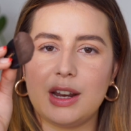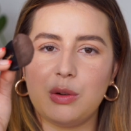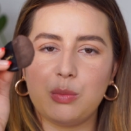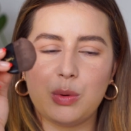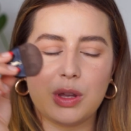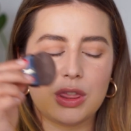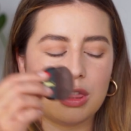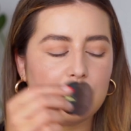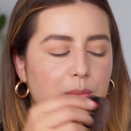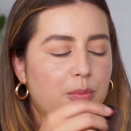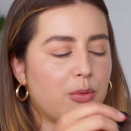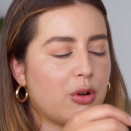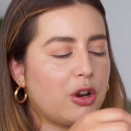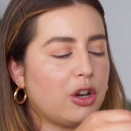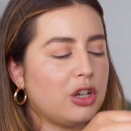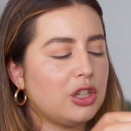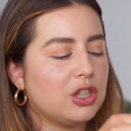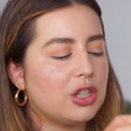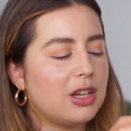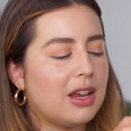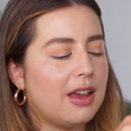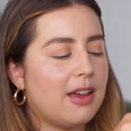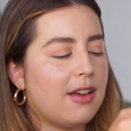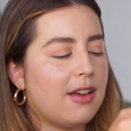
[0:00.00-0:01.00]
And with the
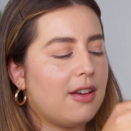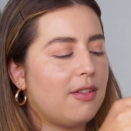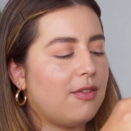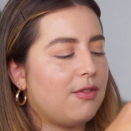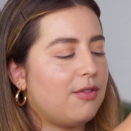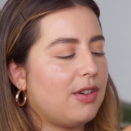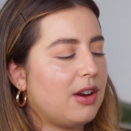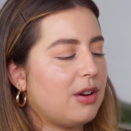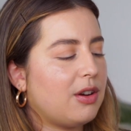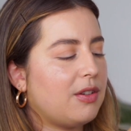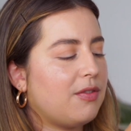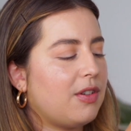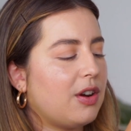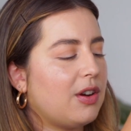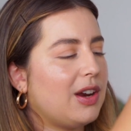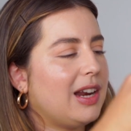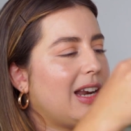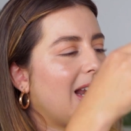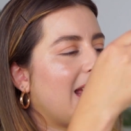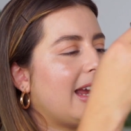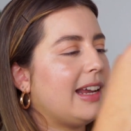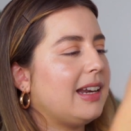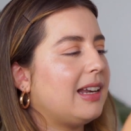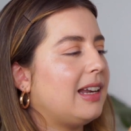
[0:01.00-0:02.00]
brush, very, very
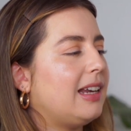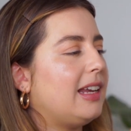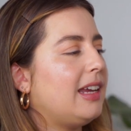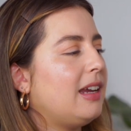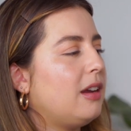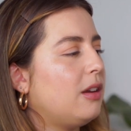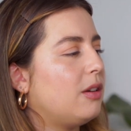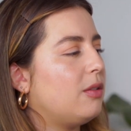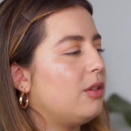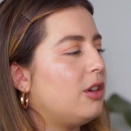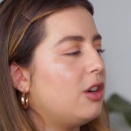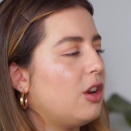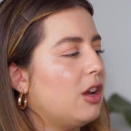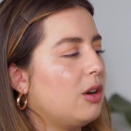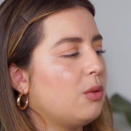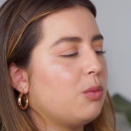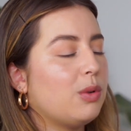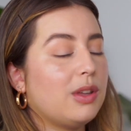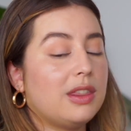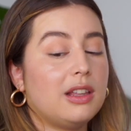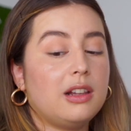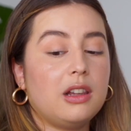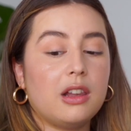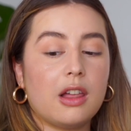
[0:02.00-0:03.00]
lightly, not
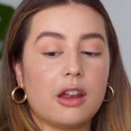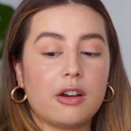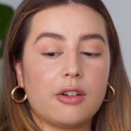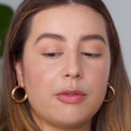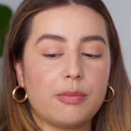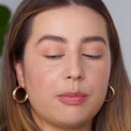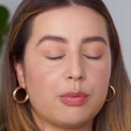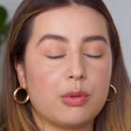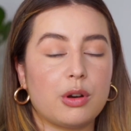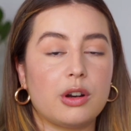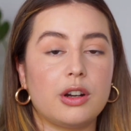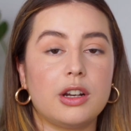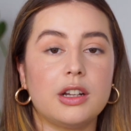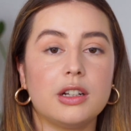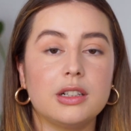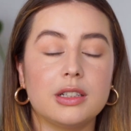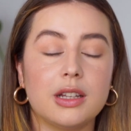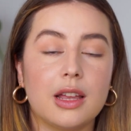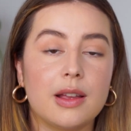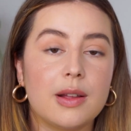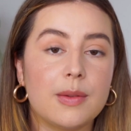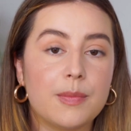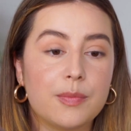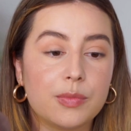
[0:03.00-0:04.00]
with a lot of
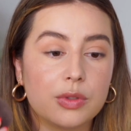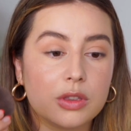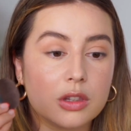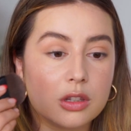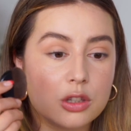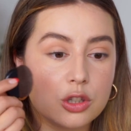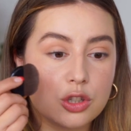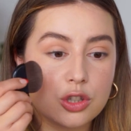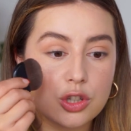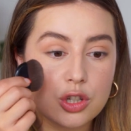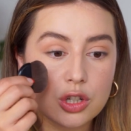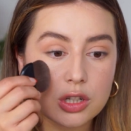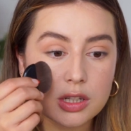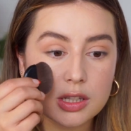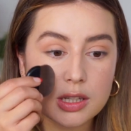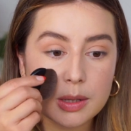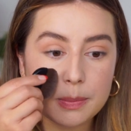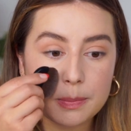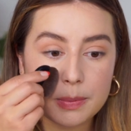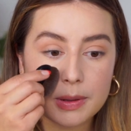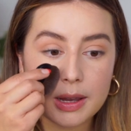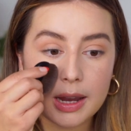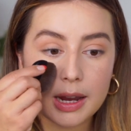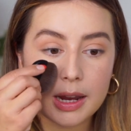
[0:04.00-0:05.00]
product, just
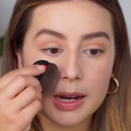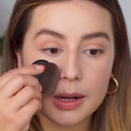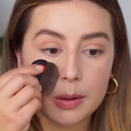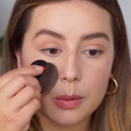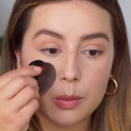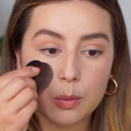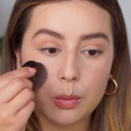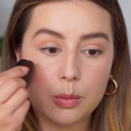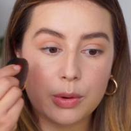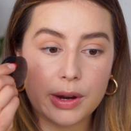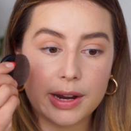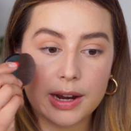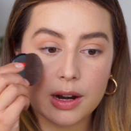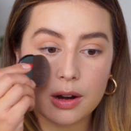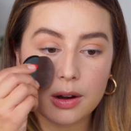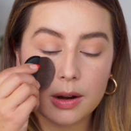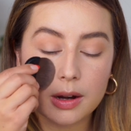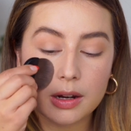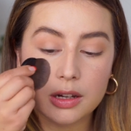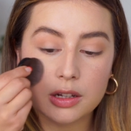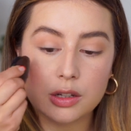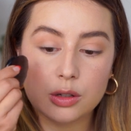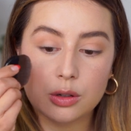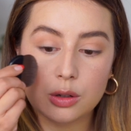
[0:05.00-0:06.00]
apply it
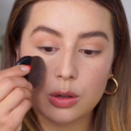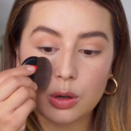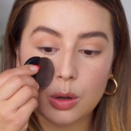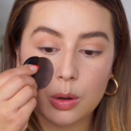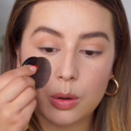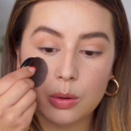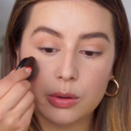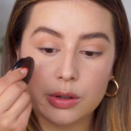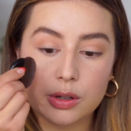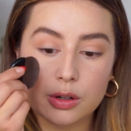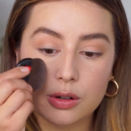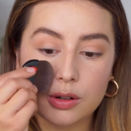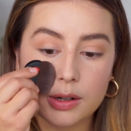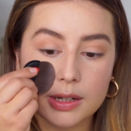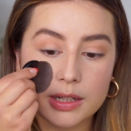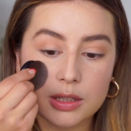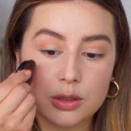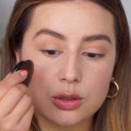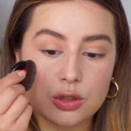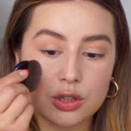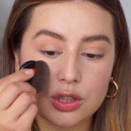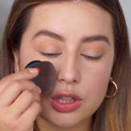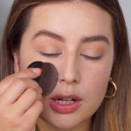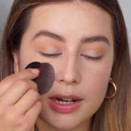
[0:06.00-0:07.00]
where you know you're going
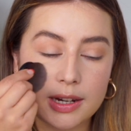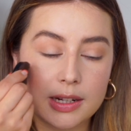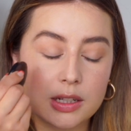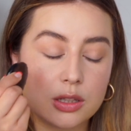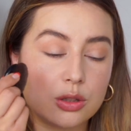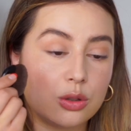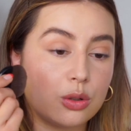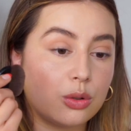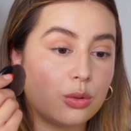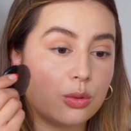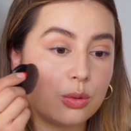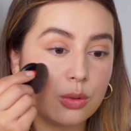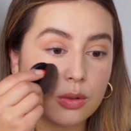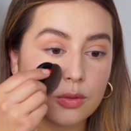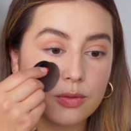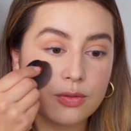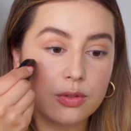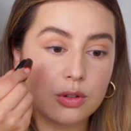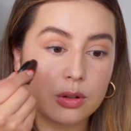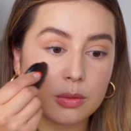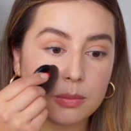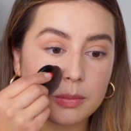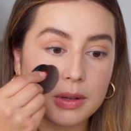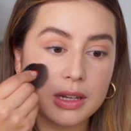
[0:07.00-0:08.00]
to shine. So
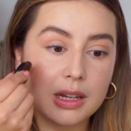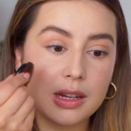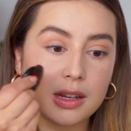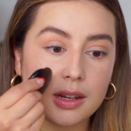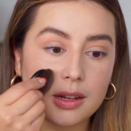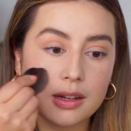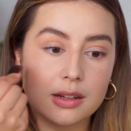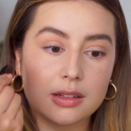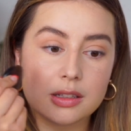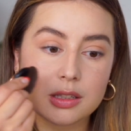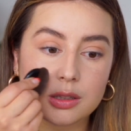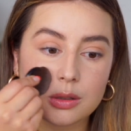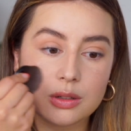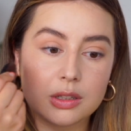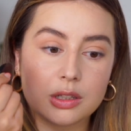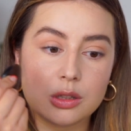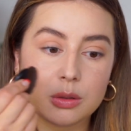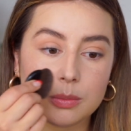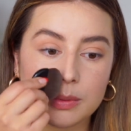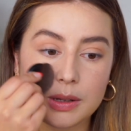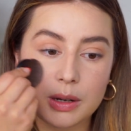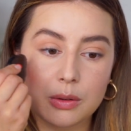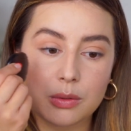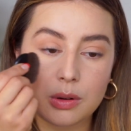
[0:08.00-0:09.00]
for me, it's going
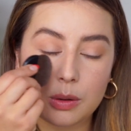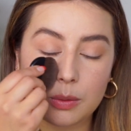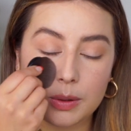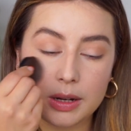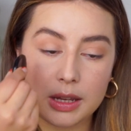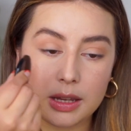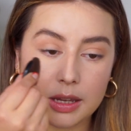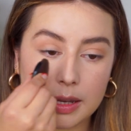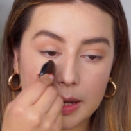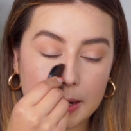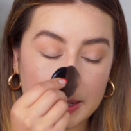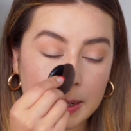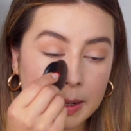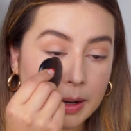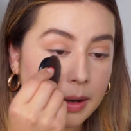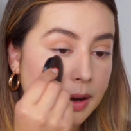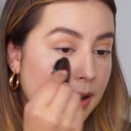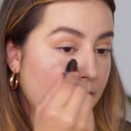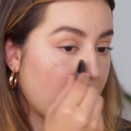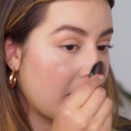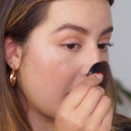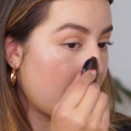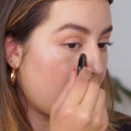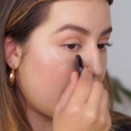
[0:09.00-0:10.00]
to be around here,
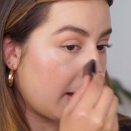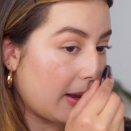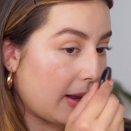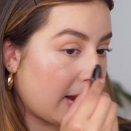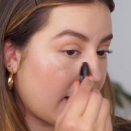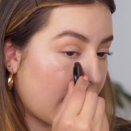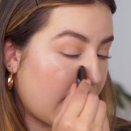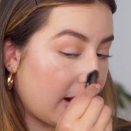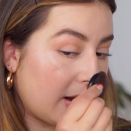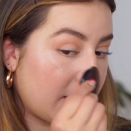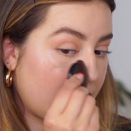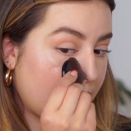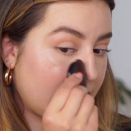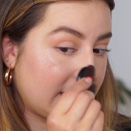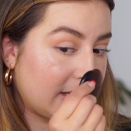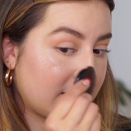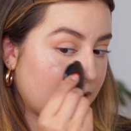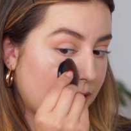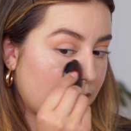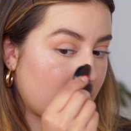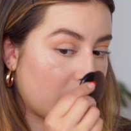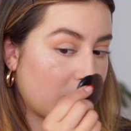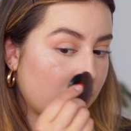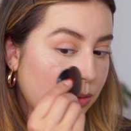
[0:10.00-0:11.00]
uh, in
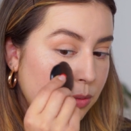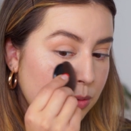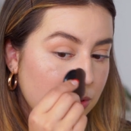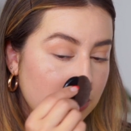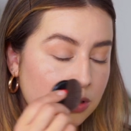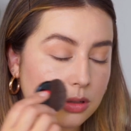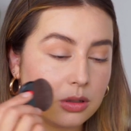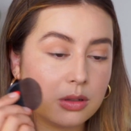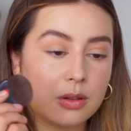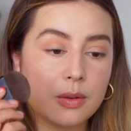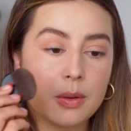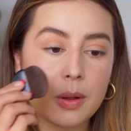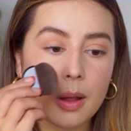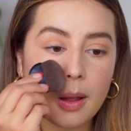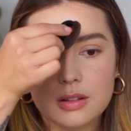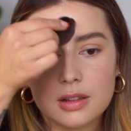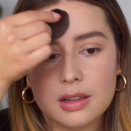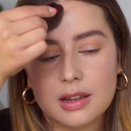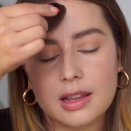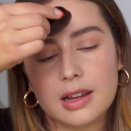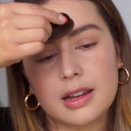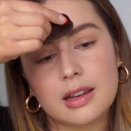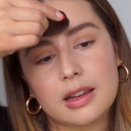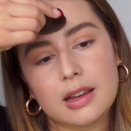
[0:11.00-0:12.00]
the nose,
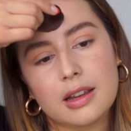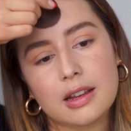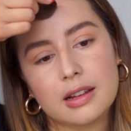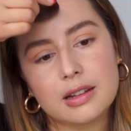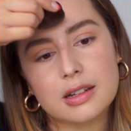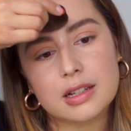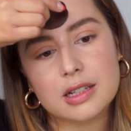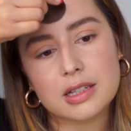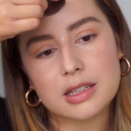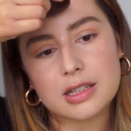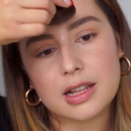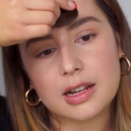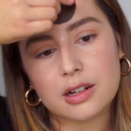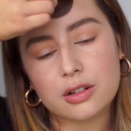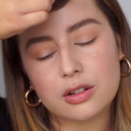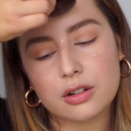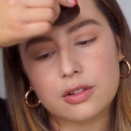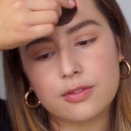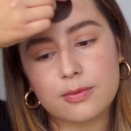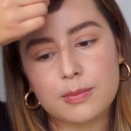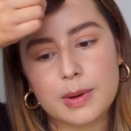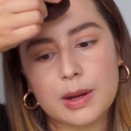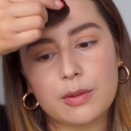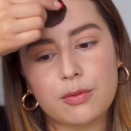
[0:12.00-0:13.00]
like in the center
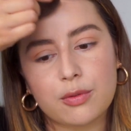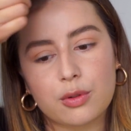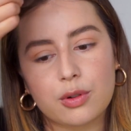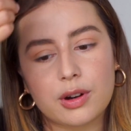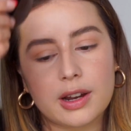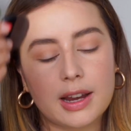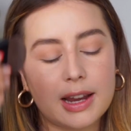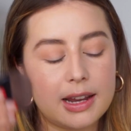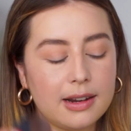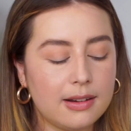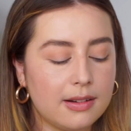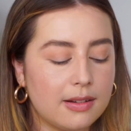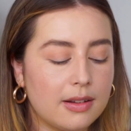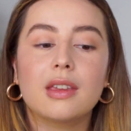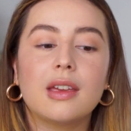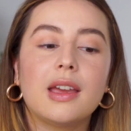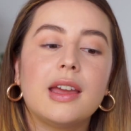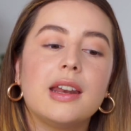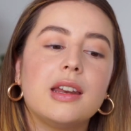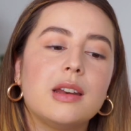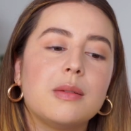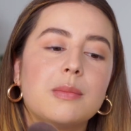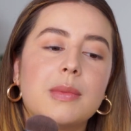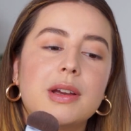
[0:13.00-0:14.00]
of my forehead,
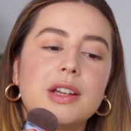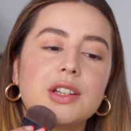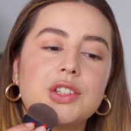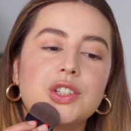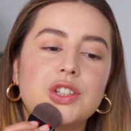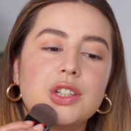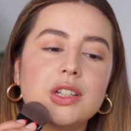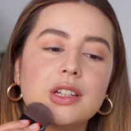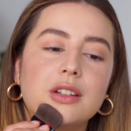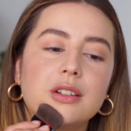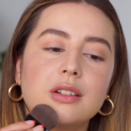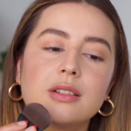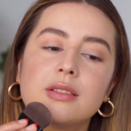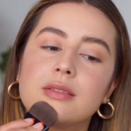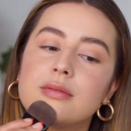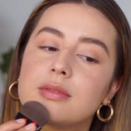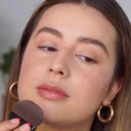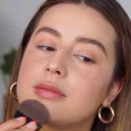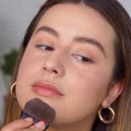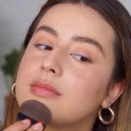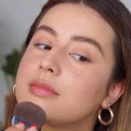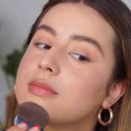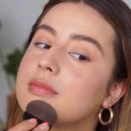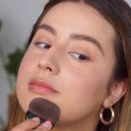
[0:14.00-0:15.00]
and in my chin.
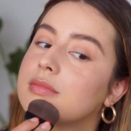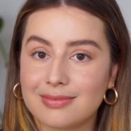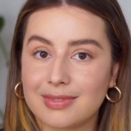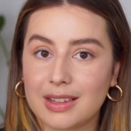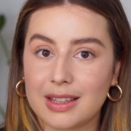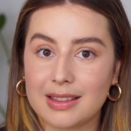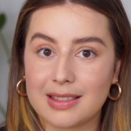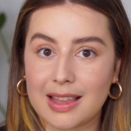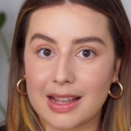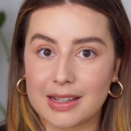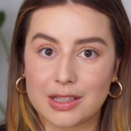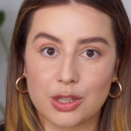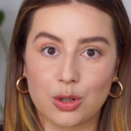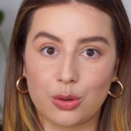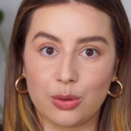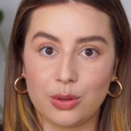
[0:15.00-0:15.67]
And that's